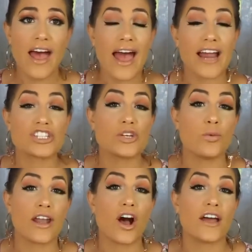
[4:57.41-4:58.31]
I actually
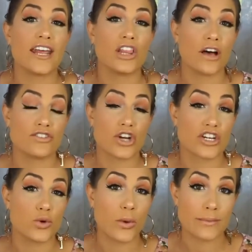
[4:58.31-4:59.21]
went on a law of
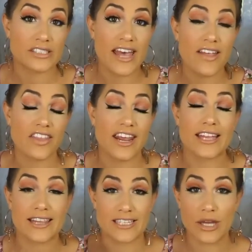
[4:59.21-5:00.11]
attraction Attraction website that I
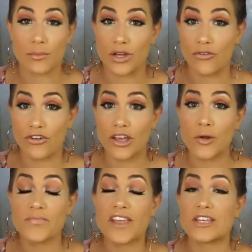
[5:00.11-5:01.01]
can link down below for
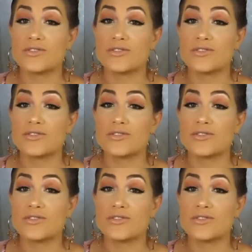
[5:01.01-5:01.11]
you, and